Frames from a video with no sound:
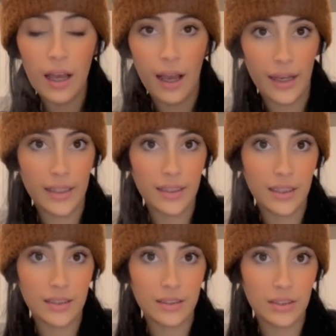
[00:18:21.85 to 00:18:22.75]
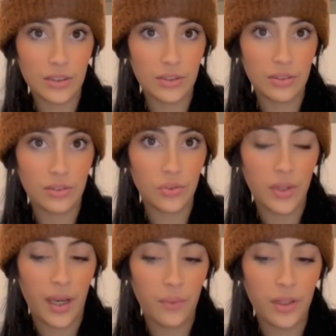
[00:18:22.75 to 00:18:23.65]
I didn't do
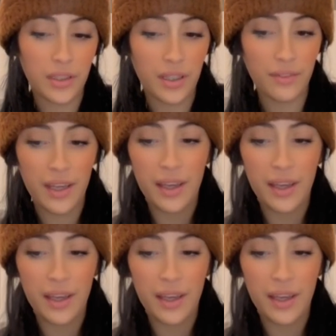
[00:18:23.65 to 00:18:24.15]
that well enough.